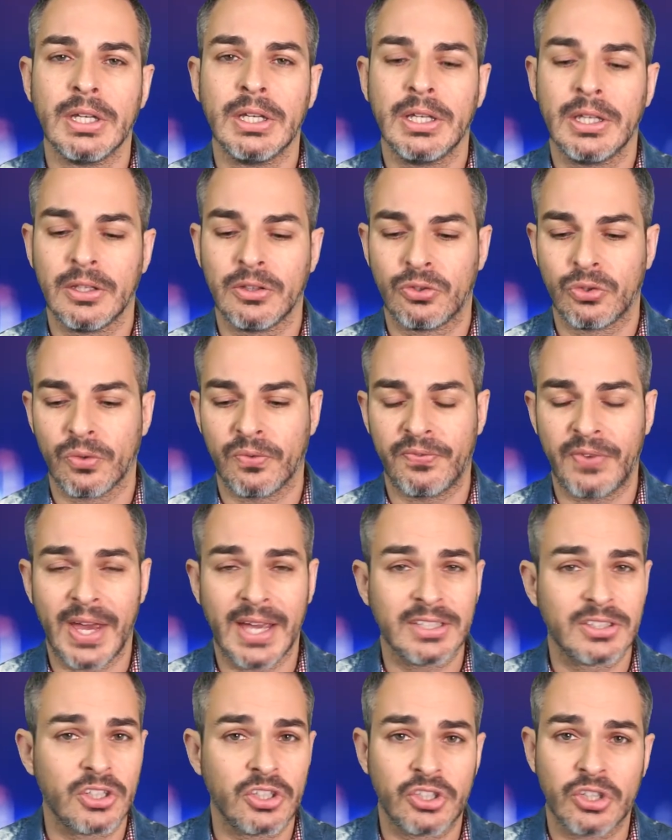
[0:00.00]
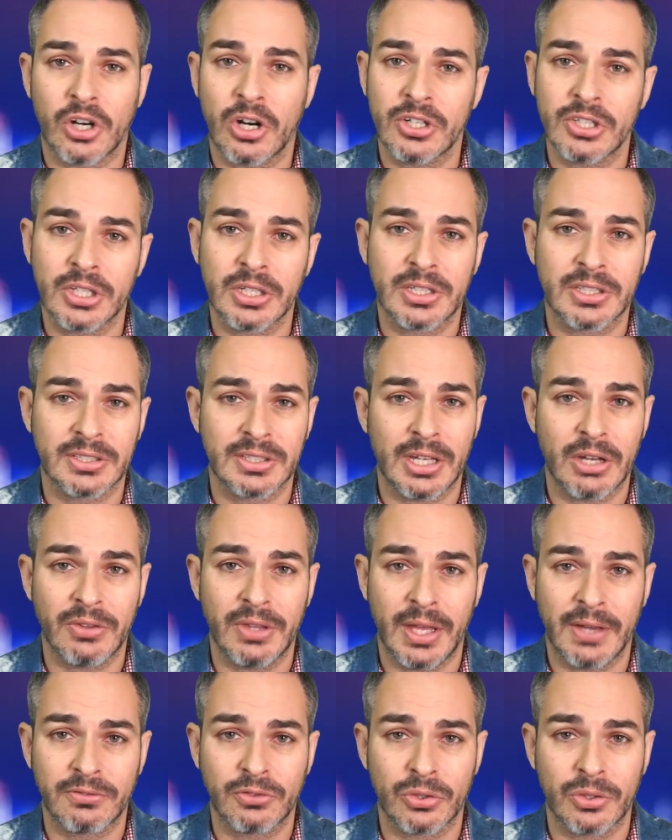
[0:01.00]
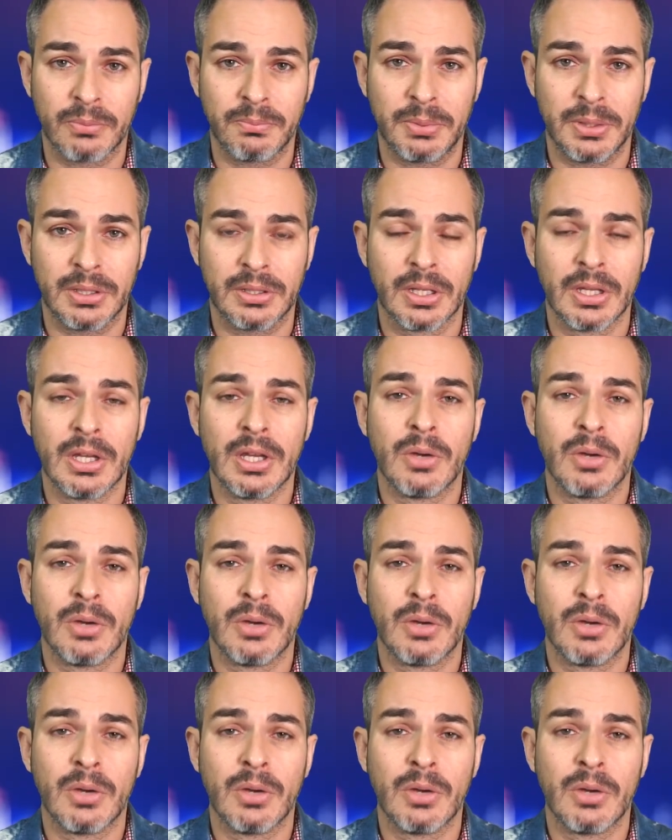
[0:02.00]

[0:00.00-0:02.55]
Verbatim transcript: into faster charging because now they have to compete